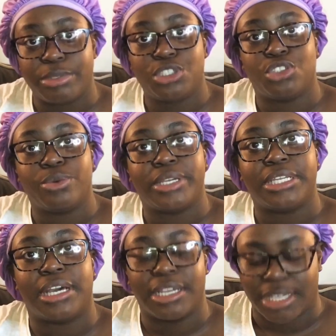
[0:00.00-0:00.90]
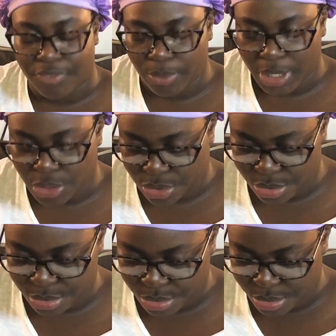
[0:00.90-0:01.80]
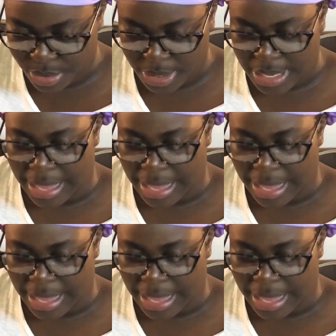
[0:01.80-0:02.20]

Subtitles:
be doing a giveaway soon,